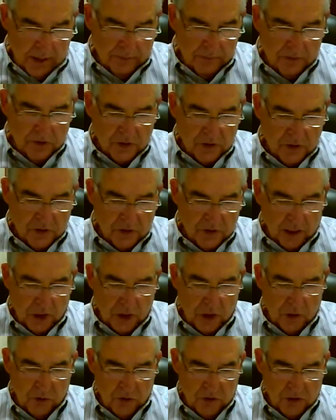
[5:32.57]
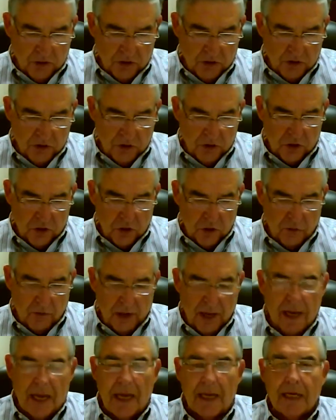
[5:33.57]
Scott Cunnen,
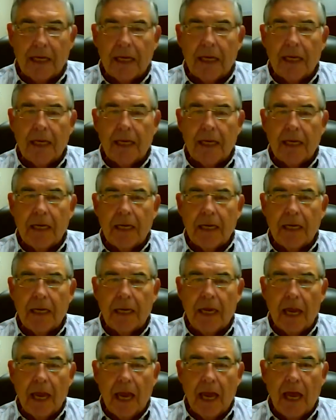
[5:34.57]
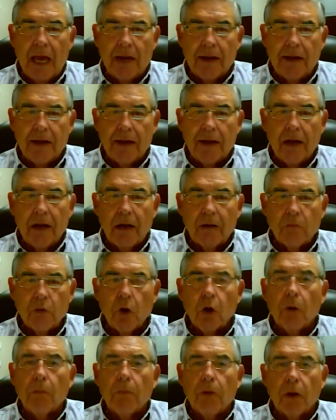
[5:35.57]
Cunneen,
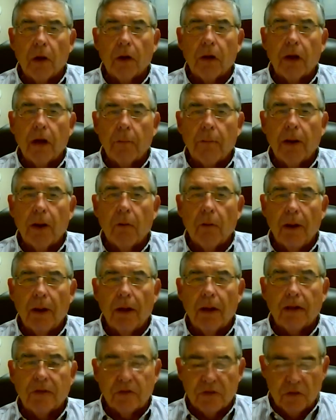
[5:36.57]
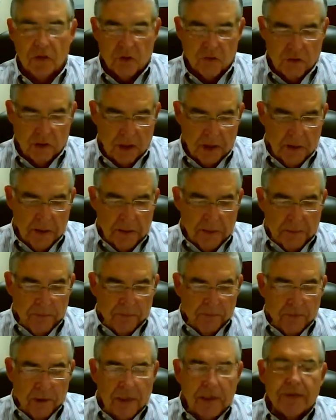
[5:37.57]
wrote a book about weight loss surgery.
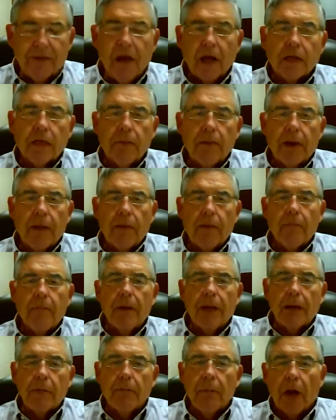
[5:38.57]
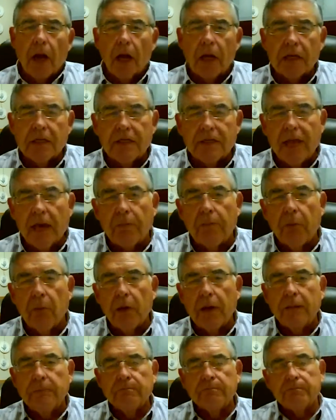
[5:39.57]
He talked about the metabolic set
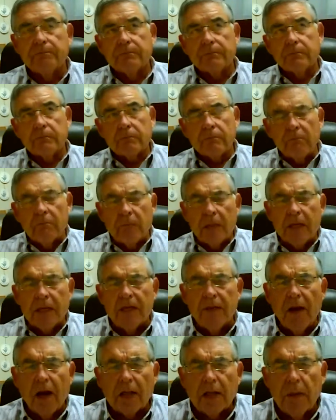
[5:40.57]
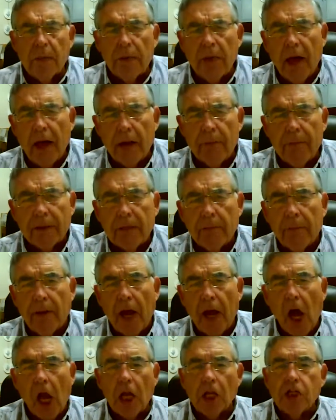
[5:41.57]
point. He talked a lot about the
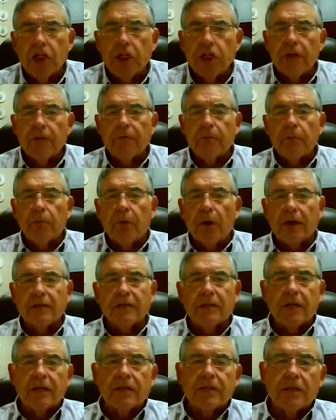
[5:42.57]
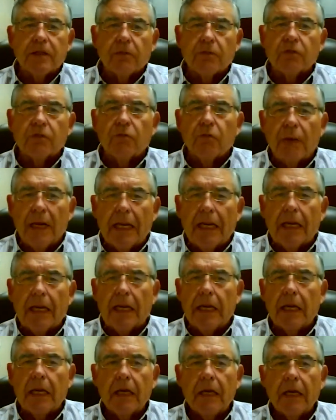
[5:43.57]
biology of the process. It was
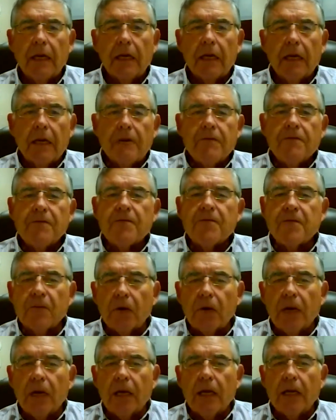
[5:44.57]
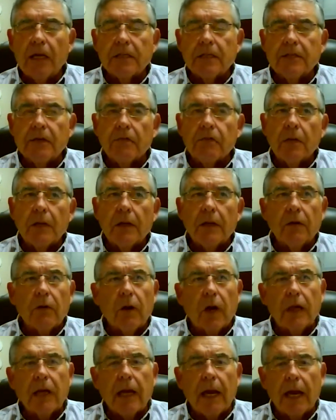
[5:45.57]
really freeing. He's a
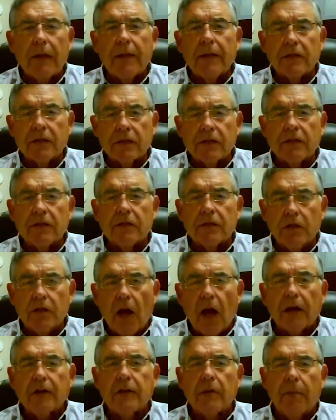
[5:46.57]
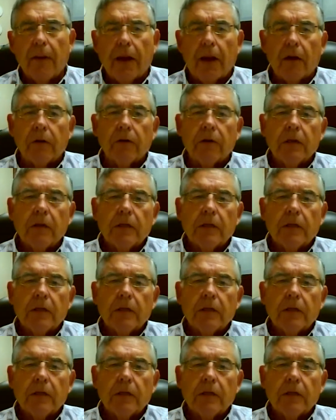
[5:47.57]
guy that just talked about,